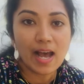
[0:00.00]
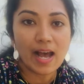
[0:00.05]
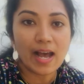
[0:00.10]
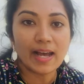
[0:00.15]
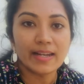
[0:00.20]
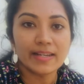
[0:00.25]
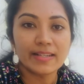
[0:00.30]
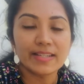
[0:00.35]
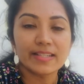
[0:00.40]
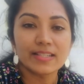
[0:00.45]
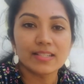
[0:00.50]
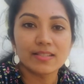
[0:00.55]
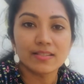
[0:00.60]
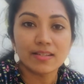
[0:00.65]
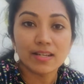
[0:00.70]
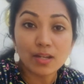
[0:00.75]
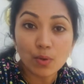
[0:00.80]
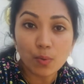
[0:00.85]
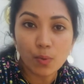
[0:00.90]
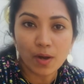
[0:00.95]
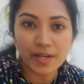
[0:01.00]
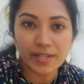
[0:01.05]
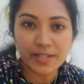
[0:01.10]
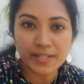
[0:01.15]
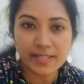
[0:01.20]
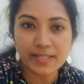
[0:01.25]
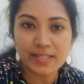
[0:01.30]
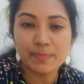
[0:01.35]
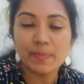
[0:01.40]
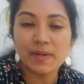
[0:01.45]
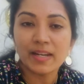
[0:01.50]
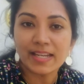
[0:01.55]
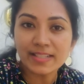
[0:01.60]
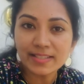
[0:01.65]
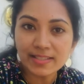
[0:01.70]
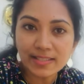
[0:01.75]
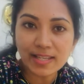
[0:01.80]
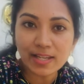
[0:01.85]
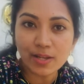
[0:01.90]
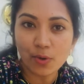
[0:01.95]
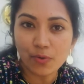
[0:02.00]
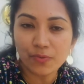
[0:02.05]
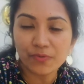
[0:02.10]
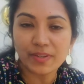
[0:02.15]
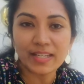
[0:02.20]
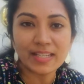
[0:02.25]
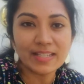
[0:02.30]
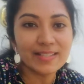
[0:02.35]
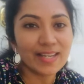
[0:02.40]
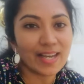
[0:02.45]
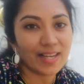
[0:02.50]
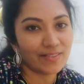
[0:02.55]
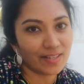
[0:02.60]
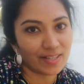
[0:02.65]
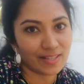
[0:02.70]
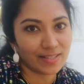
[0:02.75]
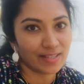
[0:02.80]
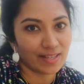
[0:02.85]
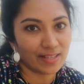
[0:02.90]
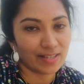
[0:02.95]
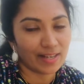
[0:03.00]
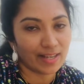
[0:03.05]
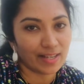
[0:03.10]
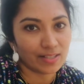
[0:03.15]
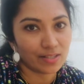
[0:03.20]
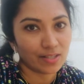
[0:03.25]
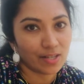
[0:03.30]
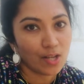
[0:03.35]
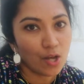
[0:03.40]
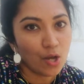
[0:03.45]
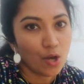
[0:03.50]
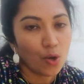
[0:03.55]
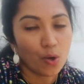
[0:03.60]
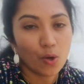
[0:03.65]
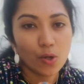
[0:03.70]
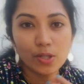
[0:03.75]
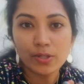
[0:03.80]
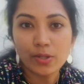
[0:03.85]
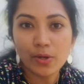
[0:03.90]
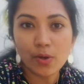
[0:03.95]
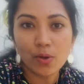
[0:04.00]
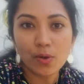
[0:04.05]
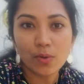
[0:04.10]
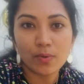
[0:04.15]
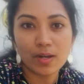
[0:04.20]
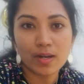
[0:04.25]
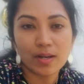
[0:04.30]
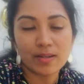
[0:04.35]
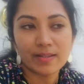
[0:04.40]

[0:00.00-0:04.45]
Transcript: and it requires plenty of indirect sunlight. Although